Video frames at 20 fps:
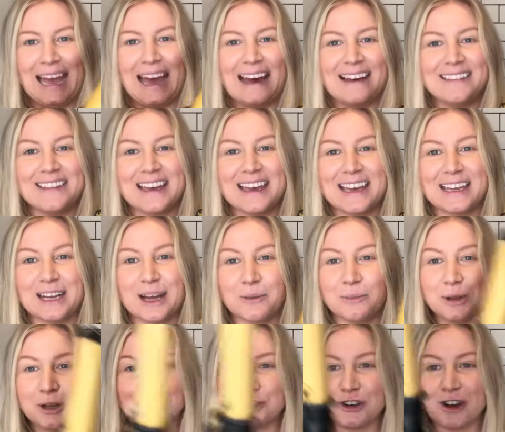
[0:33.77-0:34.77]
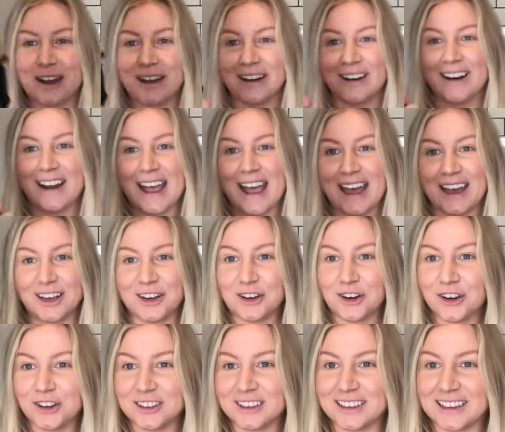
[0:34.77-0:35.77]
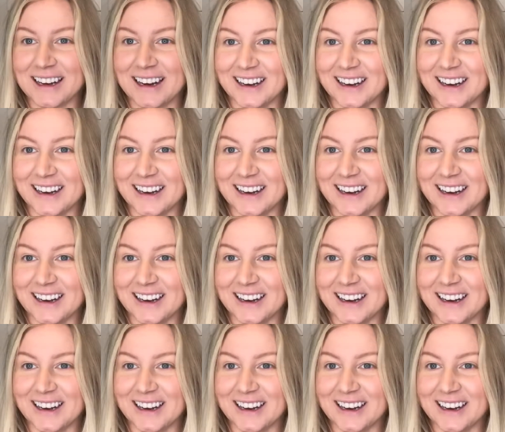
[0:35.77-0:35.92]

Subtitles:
and then a blow dryer and a curling